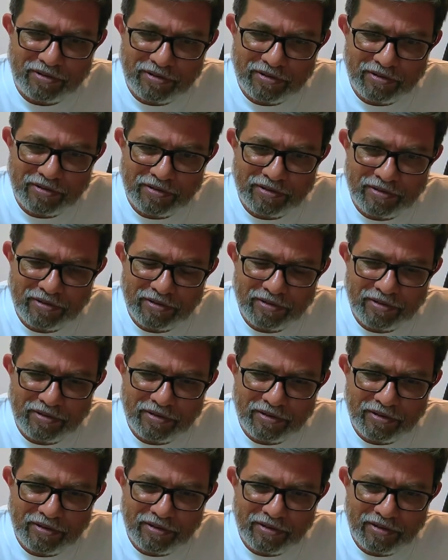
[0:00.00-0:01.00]

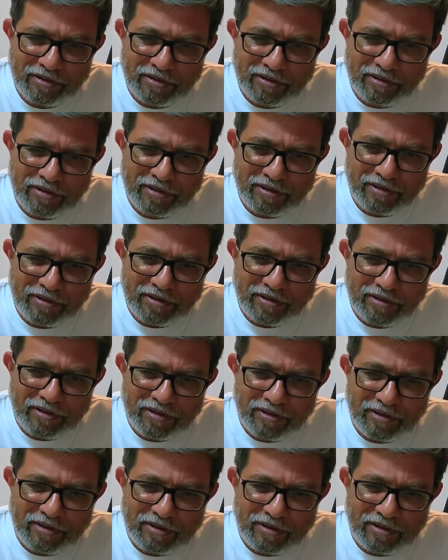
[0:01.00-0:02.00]

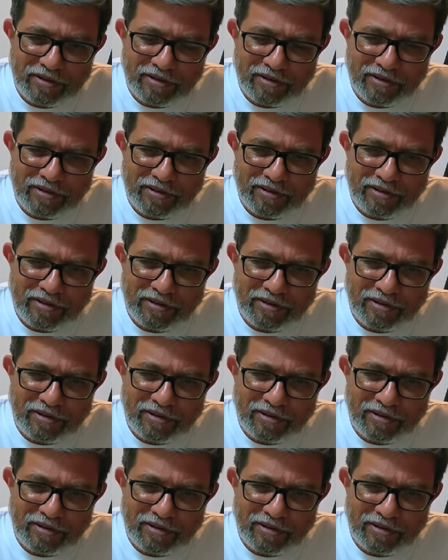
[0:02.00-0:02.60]
[no speech]